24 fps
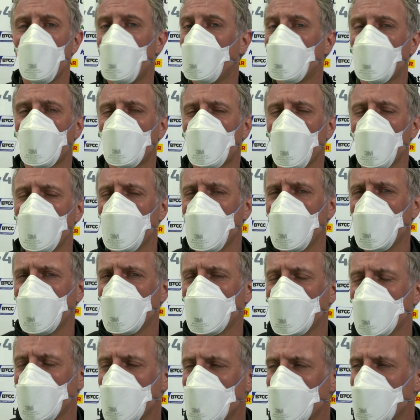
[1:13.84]
done deal.
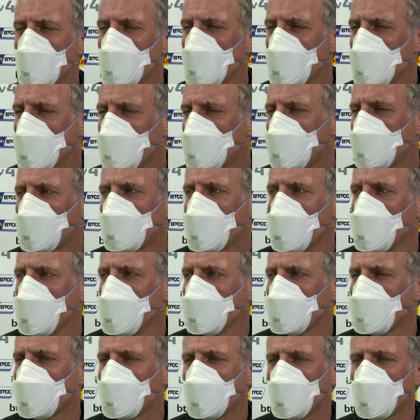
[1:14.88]
But of
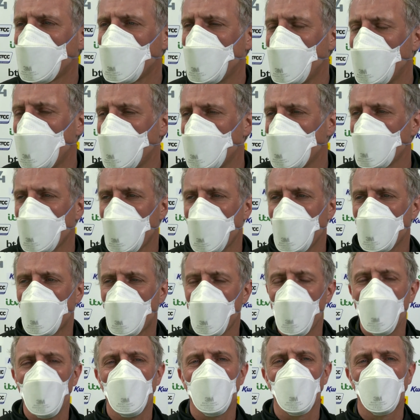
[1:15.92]
course, throughout that
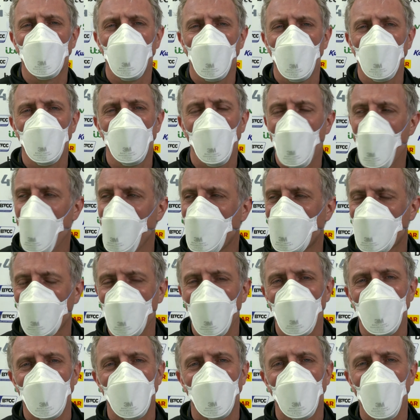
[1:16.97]
period of time when we were sat in
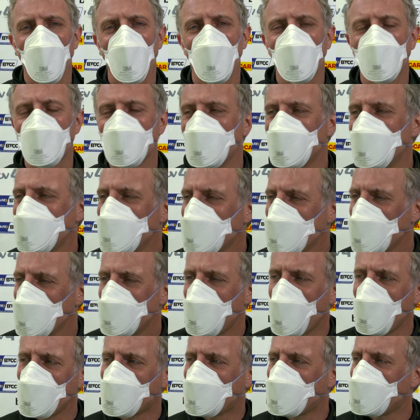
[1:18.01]
the garden,
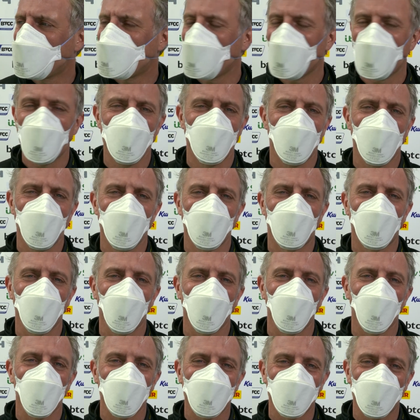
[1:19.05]
mostly drinking gin and
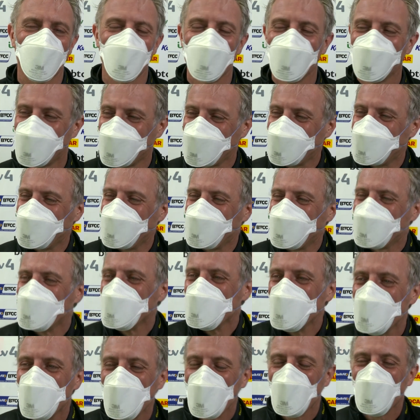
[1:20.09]
tonics,
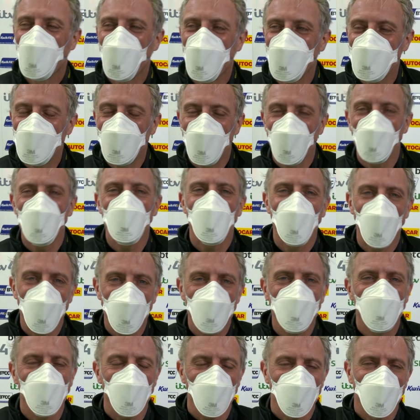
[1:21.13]
where it allows
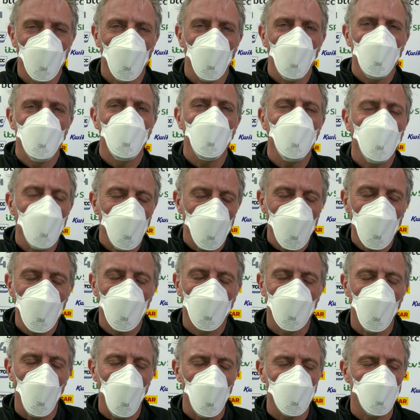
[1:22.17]
you just a bit of
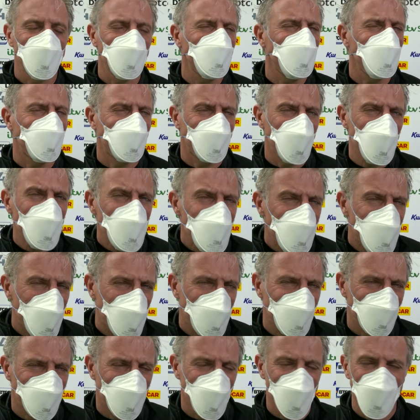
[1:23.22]
time just to think about
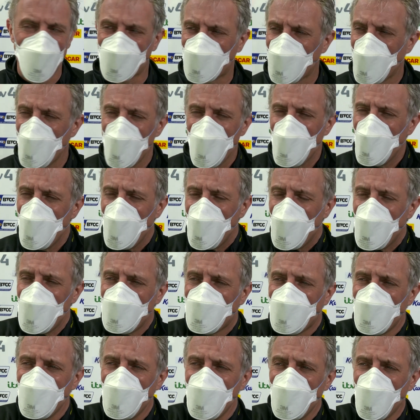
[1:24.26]
things. And do you
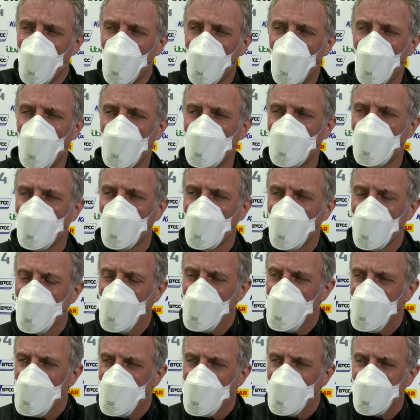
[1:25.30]
know what?
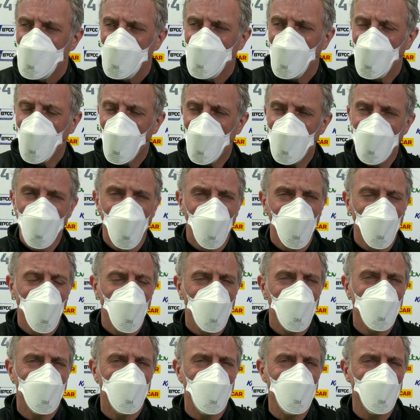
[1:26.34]
In all
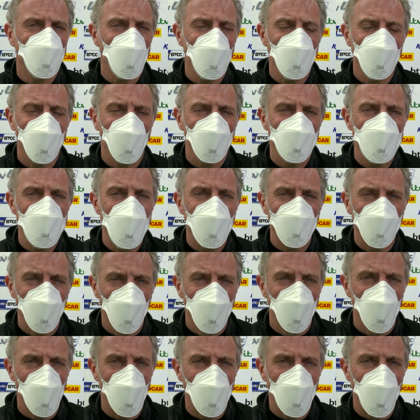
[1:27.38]
honesty, Steve, I'd never
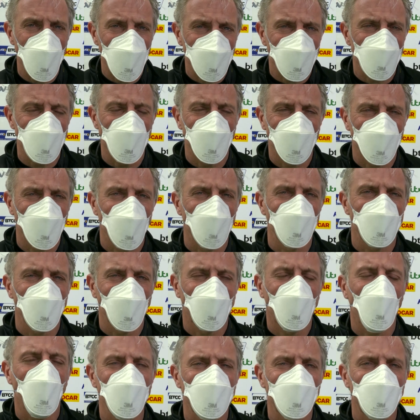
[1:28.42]
really asked myself the
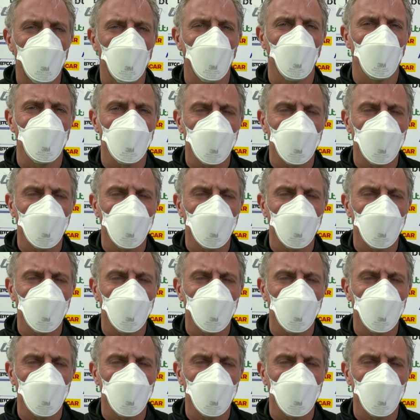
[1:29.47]
question,